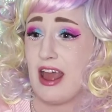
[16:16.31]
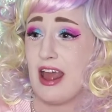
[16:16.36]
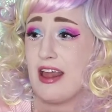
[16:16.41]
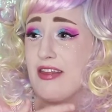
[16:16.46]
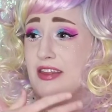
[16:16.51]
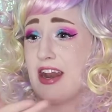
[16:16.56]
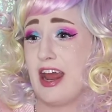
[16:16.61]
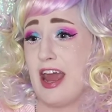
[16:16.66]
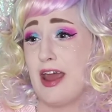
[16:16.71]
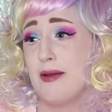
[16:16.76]

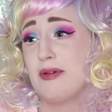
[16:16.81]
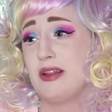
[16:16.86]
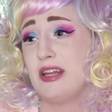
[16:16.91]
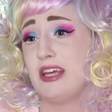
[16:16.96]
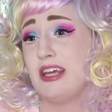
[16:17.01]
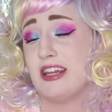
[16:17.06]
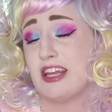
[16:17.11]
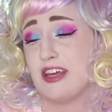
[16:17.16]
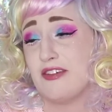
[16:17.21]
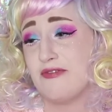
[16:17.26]
And then
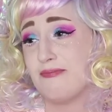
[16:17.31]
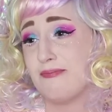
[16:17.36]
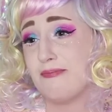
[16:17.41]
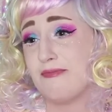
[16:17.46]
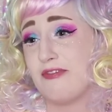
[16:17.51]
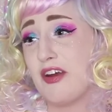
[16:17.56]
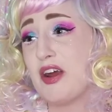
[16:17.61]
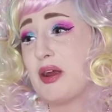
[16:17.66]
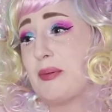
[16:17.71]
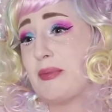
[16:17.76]
Emily, they
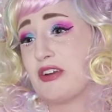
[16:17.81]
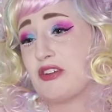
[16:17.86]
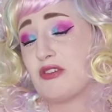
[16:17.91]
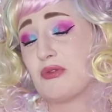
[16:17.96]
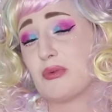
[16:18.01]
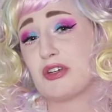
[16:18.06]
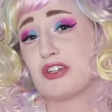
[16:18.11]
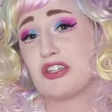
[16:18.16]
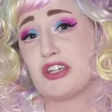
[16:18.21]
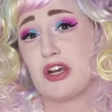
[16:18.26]
very
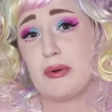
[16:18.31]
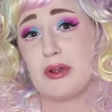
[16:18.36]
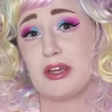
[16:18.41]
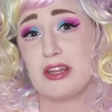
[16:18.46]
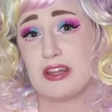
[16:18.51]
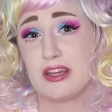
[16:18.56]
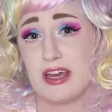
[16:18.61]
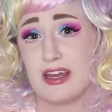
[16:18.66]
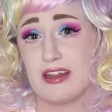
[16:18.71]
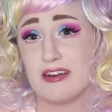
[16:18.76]
much were
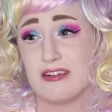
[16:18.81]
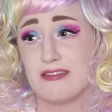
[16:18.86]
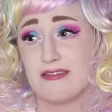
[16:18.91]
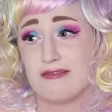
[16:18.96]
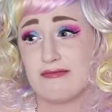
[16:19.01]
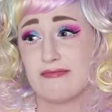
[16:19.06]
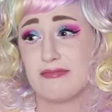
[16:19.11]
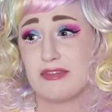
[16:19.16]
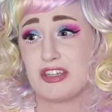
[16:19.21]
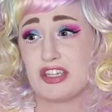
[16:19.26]
showing that
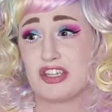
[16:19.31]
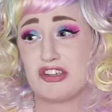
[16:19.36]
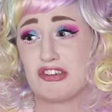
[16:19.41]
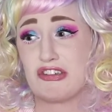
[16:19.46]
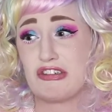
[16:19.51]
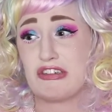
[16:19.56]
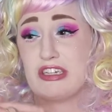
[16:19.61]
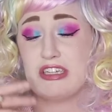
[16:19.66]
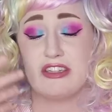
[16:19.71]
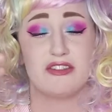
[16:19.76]

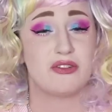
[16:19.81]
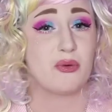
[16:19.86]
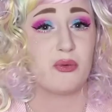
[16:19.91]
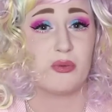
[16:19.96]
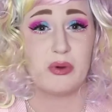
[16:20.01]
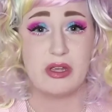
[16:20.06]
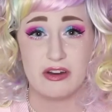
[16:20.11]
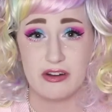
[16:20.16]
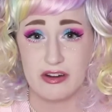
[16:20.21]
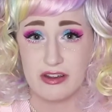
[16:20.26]
she's a
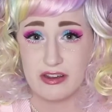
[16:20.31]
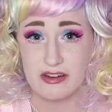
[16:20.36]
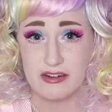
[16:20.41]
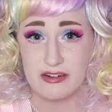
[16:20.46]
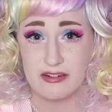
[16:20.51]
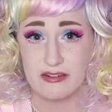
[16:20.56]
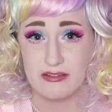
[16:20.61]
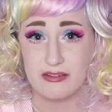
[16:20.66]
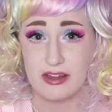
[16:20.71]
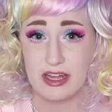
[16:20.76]

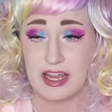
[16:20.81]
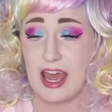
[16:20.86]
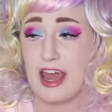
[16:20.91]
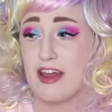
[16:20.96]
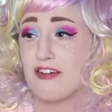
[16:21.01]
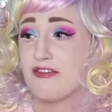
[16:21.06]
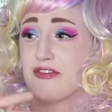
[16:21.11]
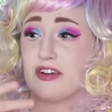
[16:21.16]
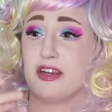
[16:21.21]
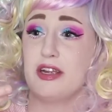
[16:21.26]
weirdo. Like
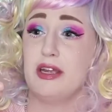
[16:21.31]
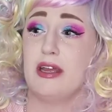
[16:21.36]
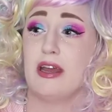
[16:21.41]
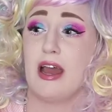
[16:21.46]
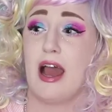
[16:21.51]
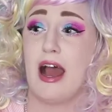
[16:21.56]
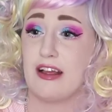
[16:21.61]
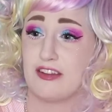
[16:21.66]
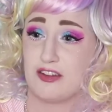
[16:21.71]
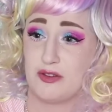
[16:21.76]
every
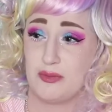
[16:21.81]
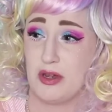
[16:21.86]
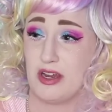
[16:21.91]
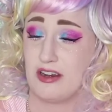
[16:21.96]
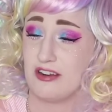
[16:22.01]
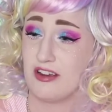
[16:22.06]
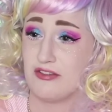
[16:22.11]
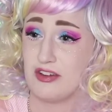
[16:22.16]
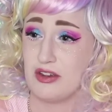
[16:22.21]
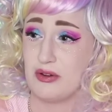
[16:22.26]

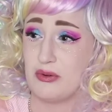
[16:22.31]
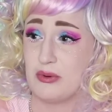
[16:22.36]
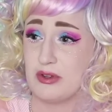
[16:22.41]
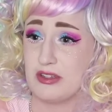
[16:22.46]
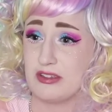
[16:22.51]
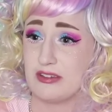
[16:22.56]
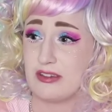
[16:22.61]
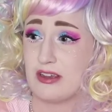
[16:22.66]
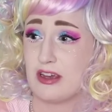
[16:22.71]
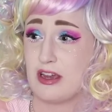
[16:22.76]
aspect of it
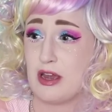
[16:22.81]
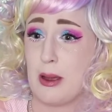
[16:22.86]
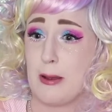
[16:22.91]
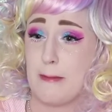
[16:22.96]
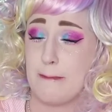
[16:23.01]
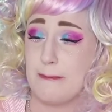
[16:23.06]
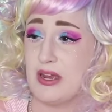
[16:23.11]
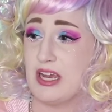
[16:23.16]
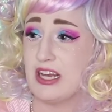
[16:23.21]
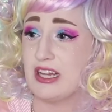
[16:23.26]
was
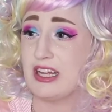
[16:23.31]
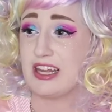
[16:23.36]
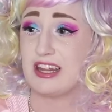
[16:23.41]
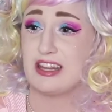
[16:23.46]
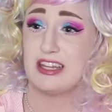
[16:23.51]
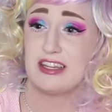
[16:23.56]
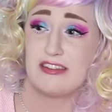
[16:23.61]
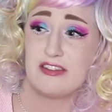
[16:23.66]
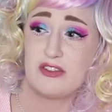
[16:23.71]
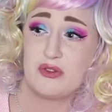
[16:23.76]
being
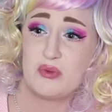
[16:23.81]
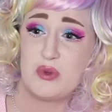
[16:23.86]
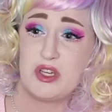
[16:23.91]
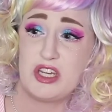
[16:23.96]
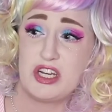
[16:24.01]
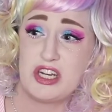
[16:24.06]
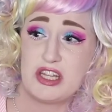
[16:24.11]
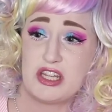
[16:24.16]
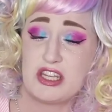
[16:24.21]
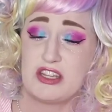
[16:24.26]
like, this is
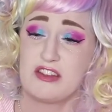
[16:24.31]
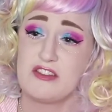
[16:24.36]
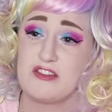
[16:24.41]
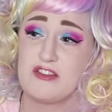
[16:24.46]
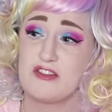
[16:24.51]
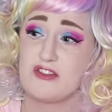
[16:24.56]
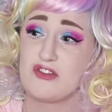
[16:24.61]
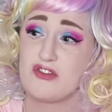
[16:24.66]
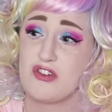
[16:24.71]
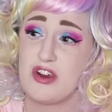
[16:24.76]
weird, this
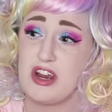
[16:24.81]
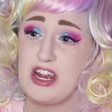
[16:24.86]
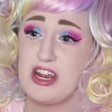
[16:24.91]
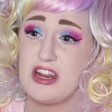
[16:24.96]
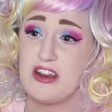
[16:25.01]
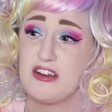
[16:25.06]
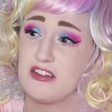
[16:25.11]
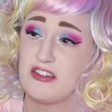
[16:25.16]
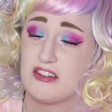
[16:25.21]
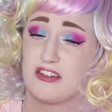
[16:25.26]
is
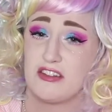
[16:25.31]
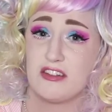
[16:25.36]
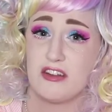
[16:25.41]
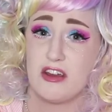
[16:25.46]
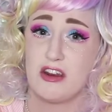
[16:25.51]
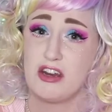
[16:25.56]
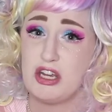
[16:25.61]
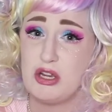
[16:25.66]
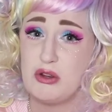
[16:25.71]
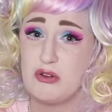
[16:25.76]
strange, this is
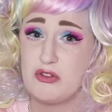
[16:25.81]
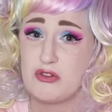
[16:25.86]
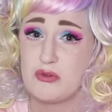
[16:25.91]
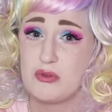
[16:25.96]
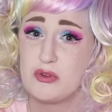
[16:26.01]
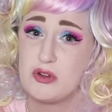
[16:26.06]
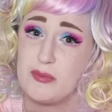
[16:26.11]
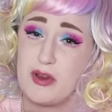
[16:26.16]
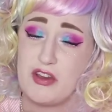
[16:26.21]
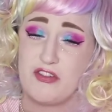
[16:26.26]

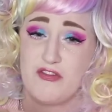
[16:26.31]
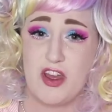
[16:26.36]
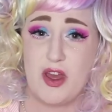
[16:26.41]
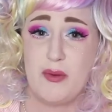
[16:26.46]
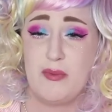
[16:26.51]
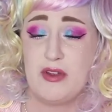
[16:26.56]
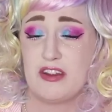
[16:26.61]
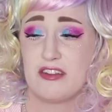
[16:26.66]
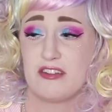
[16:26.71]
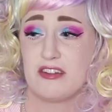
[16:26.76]
unusual, my
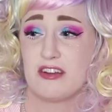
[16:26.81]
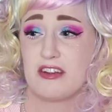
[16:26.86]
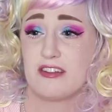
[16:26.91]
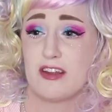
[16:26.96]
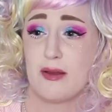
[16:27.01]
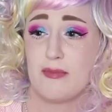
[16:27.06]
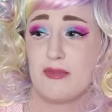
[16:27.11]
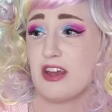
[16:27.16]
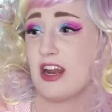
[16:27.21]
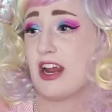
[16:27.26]
family doesn't
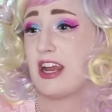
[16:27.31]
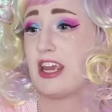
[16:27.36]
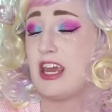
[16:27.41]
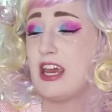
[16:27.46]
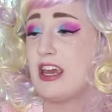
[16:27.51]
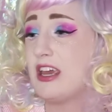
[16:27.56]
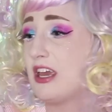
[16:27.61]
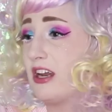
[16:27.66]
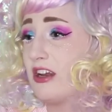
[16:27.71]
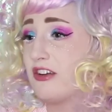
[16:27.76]
accept it, I
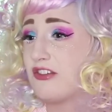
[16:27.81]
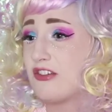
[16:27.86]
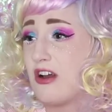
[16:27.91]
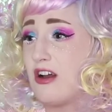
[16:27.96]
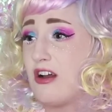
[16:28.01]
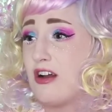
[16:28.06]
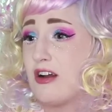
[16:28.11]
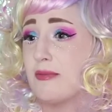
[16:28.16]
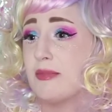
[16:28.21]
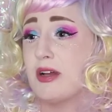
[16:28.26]
can't get a
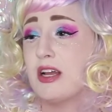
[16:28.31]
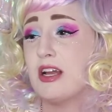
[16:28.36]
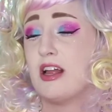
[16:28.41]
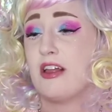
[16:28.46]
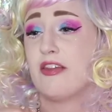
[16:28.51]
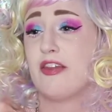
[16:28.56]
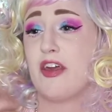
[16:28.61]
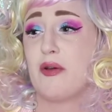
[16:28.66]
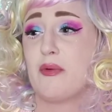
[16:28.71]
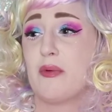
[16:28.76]
job.
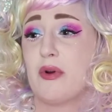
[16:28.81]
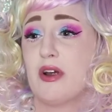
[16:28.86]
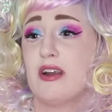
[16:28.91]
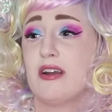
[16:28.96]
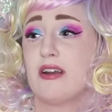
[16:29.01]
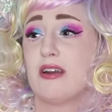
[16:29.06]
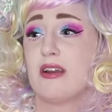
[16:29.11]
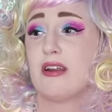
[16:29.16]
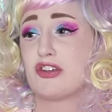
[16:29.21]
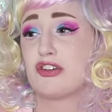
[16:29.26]
They
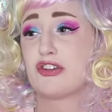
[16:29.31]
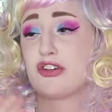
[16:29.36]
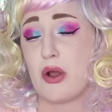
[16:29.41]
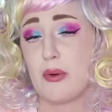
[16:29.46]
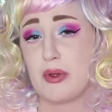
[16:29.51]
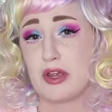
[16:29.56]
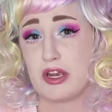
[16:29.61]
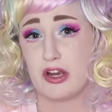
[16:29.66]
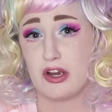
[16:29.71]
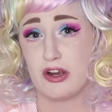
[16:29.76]
weren't
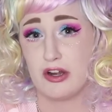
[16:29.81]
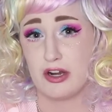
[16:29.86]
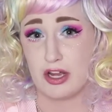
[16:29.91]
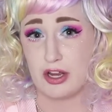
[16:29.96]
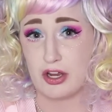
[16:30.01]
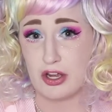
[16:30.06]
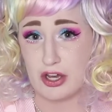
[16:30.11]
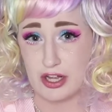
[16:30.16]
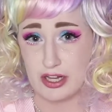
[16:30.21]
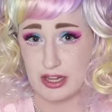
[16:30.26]
showing her in a
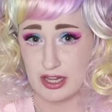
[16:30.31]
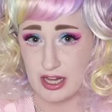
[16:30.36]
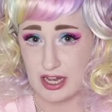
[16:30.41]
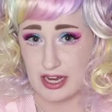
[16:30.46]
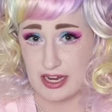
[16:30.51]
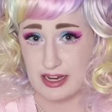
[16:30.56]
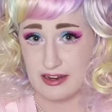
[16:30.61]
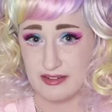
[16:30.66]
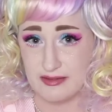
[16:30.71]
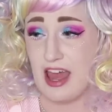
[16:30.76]
good
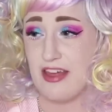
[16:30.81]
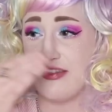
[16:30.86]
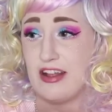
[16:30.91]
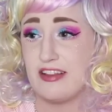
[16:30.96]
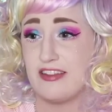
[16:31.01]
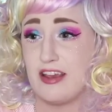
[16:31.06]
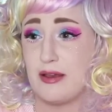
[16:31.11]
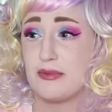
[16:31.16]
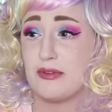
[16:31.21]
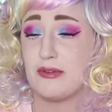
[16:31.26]
light, and
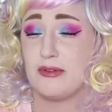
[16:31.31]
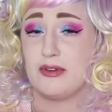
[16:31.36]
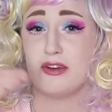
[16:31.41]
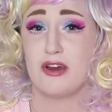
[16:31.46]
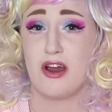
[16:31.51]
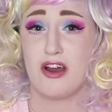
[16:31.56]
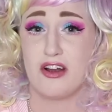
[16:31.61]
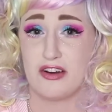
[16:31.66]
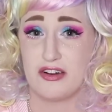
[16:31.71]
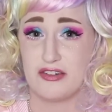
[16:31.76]
that's absolutely
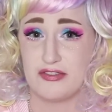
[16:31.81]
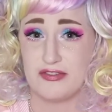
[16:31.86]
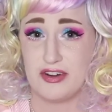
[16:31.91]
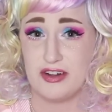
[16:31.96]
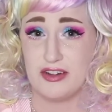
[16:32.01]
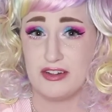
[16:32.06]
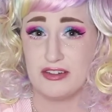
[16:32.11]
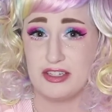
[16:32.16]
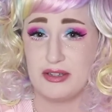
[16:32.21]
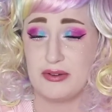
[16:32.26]
not her
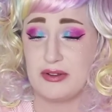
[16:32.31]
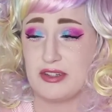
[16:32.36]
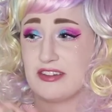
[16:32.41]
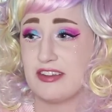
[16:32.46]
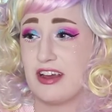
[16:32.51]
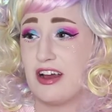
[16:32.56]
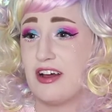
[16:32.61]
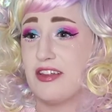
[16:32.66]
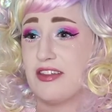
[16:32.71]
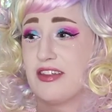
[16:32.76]
fault. You can
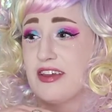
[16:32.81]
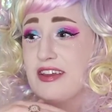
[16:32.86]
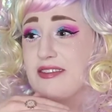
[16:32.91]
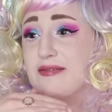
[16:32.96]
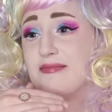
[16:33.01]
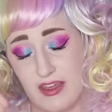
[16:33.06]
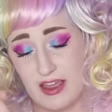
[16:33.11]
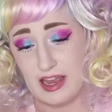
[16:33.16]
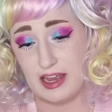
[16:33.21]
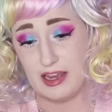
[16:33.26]
tell
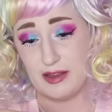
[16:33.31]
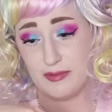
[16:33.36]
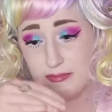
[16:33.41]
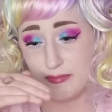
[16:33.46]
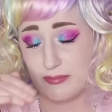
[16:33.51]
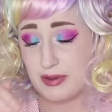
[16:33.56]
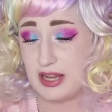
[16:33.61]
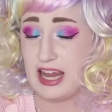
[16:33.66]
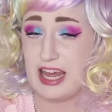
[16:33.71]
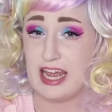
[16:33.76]
that they
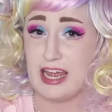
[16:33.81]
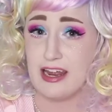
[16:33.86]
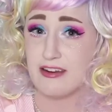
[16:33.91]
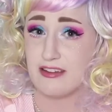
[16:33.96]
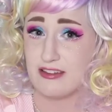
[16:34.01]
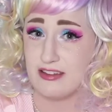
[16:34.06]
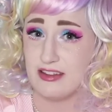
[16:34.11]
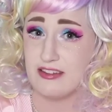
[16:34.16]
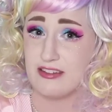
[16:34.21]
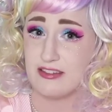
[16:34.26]

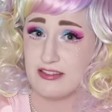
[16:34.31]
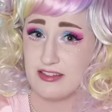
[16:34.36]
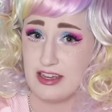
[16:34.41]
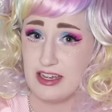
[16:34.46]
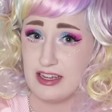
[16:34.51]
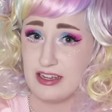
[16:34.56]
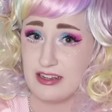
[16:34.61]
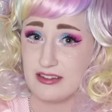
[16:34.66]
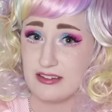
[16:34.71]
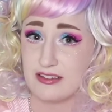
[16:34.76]
planned these
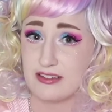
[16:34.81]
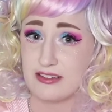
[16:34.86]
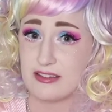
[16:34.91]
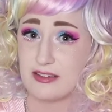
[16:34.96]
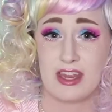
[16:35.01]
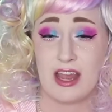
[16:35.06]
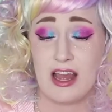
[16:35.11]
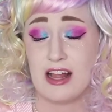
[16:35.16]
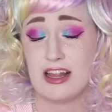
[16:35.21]
things.